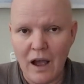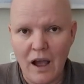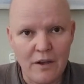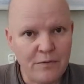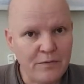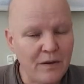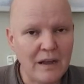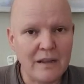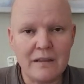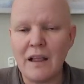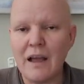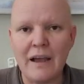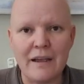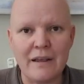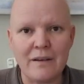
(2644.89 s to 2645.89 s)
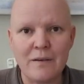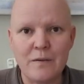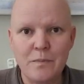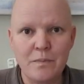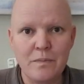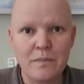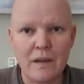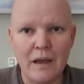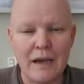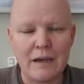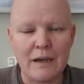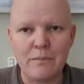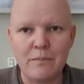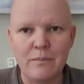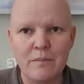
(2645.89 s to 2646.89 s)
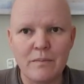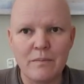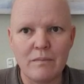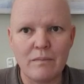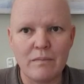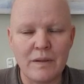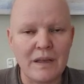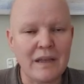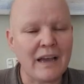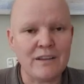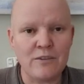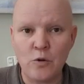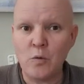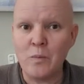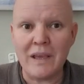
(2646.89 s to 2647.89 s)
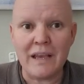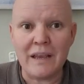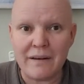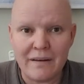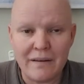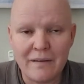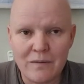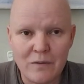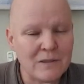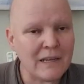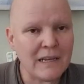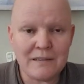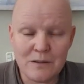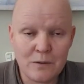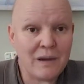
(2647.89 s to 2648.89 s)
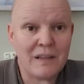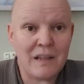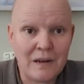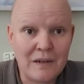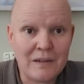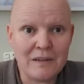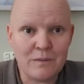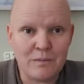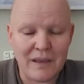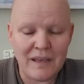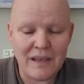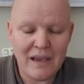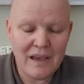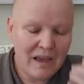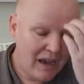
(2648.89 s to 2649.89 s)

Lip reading: I felt like the cat drew me in, because that's the way they looked at me.